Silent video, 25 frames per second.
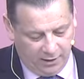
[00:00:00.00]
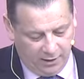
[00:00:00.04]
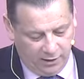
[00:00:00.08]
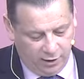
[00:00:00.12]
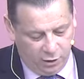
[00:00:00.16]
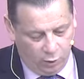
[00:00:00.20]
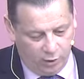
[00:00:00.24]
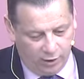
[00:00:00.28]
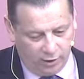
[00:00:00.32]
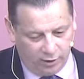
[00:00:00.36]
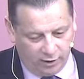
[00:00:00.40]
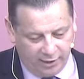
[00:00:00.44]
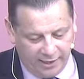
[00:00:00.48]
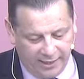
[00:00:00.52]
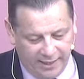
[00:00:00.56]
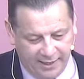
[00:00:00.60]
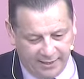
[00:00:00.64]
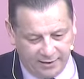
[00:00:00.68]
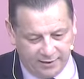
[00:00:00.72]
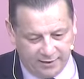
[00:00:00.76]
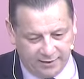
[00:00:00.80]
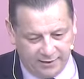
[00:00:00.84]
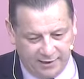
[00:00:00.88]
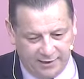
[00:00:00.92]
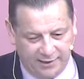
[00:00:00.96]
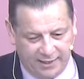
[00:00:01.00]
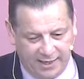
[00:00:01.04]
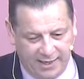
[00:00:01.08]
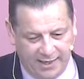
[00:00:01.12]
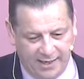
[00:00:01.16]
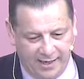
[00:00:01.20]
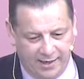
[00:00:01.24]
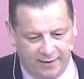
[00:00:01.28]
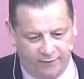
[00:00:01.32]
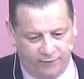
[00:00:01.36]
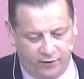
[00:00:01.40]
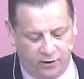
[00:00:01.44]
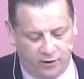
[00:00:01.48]
know, in our case
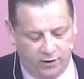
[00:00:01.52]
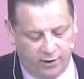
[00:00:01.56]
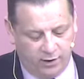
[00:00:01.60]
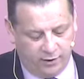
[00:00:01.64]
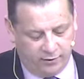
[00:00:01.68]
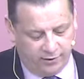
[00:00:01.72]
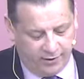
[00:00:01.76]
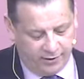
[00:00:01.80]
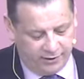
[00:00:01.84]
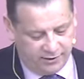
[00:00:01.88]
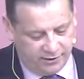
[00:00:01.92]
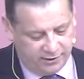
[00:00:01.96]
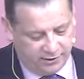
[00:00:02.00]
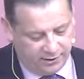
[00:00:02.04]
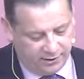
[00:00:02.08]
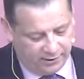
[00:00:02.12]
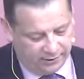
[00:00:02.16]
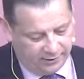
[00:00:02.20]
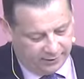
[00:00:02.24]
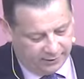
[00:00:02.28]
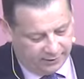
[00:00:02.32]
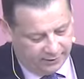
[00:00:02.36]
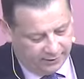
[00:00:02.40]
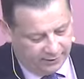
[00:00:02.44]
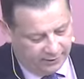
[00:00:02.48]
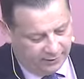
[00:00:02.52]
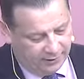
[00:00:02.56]
today, if you're a Christian,